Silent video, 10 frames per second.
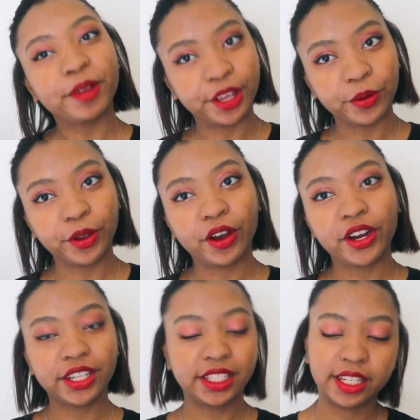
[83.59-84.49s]
Here we
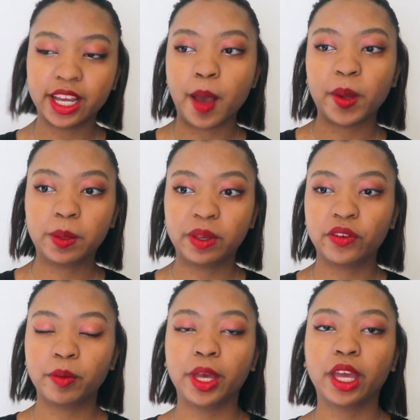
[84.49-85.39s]
are. Today I would be
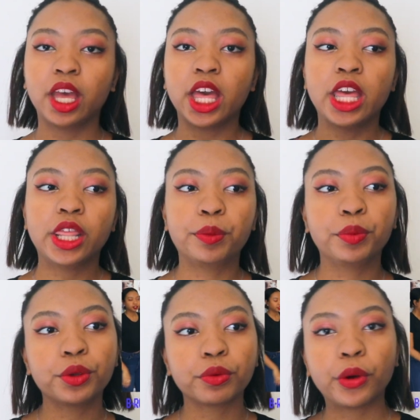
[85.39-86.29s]
filming the
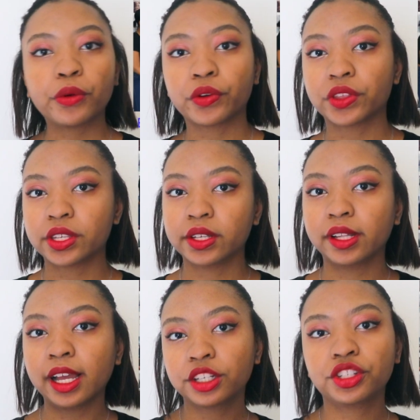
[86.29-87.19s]
B-roll for the
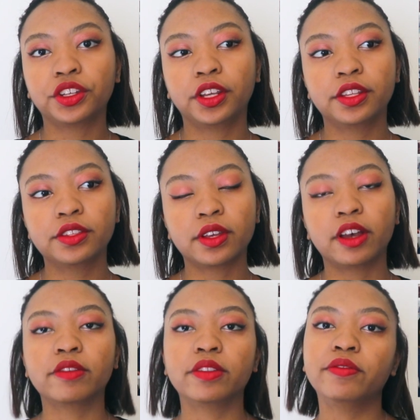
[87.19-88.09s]
selections
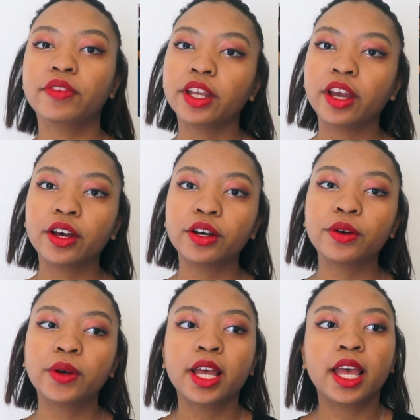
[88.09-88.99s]
of the video